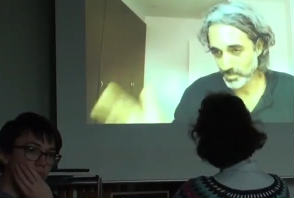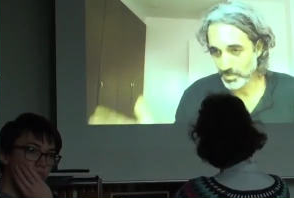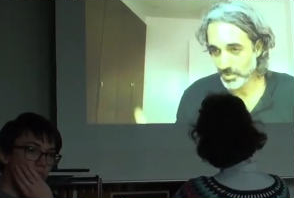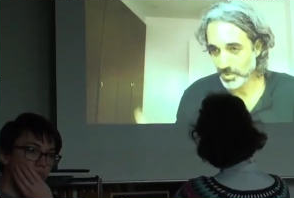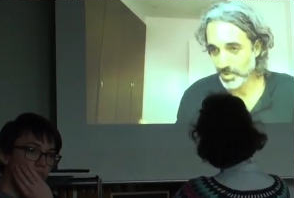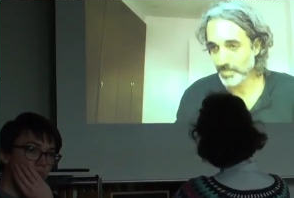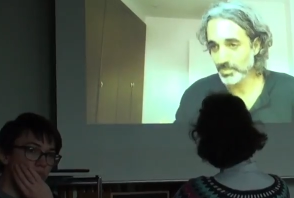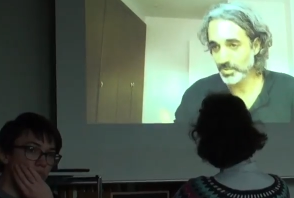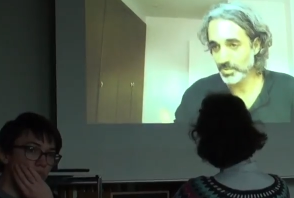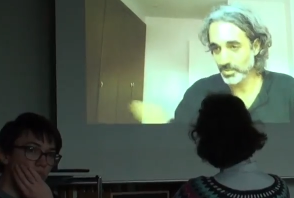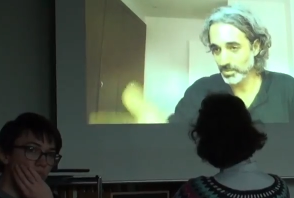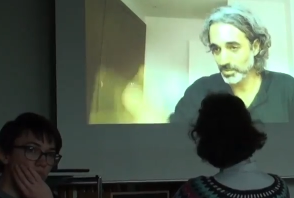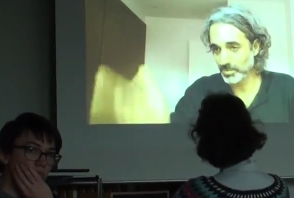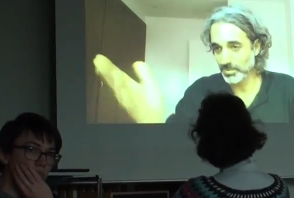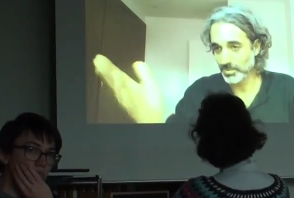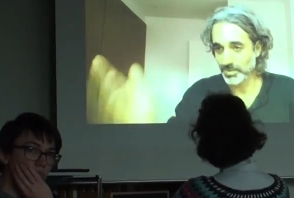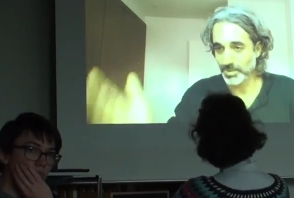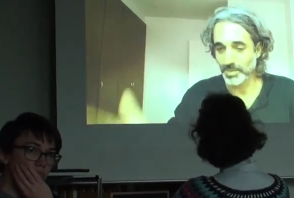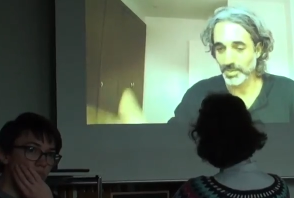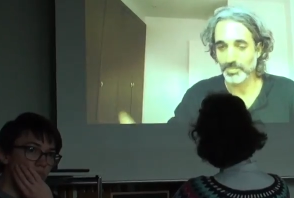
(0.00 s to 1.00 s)

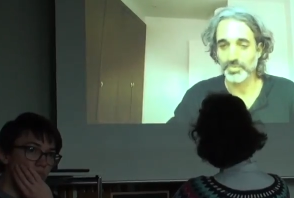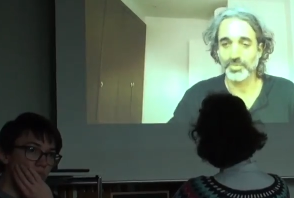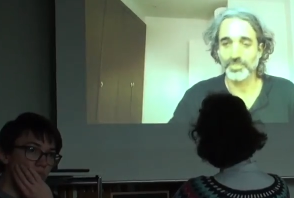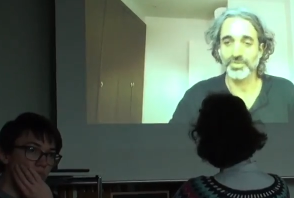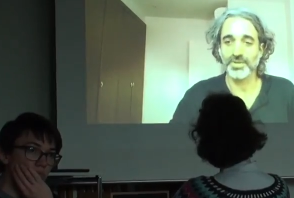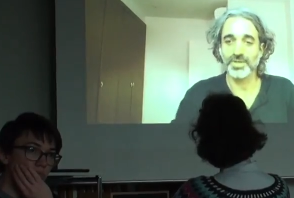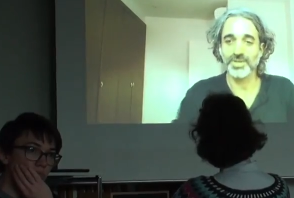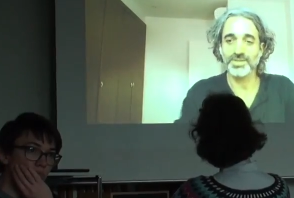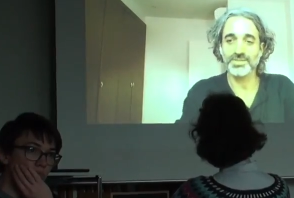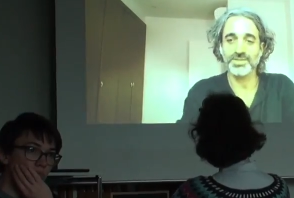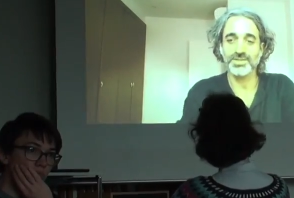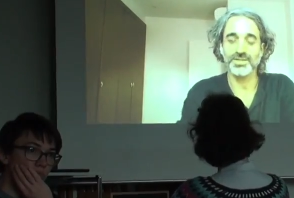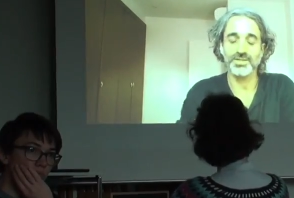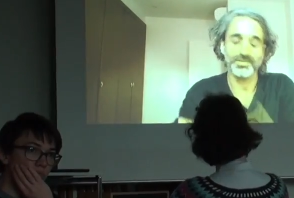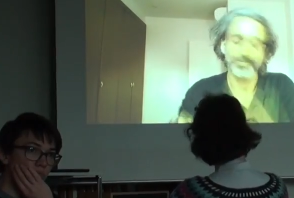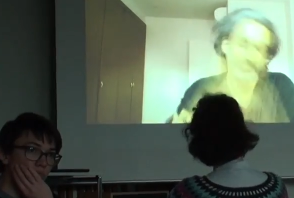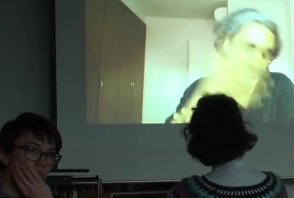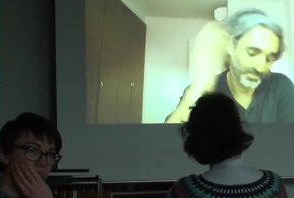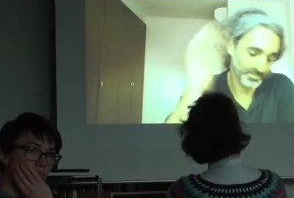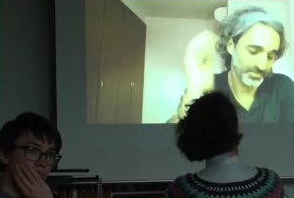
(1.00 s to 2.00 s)
Speaker 1: crypto crypto things,
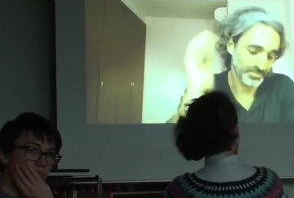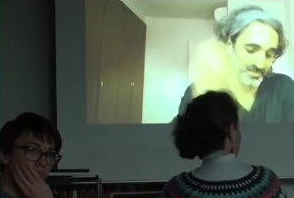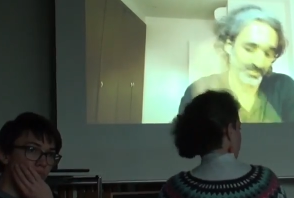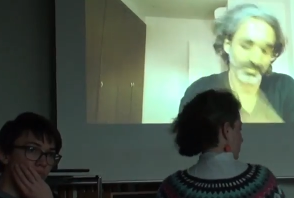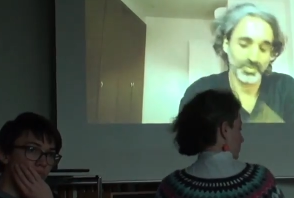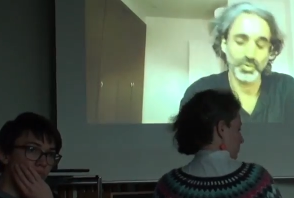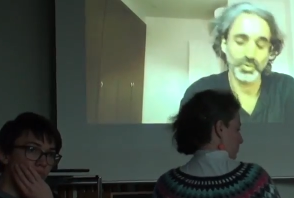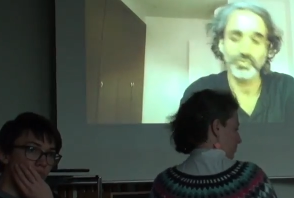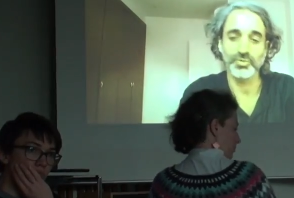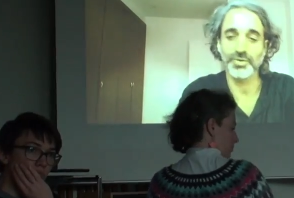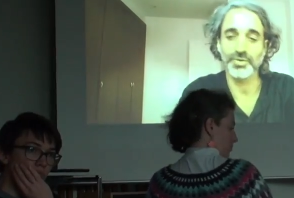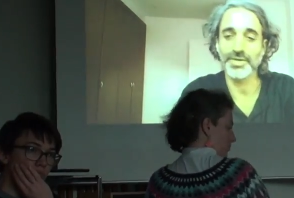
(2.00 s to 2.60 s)
and good for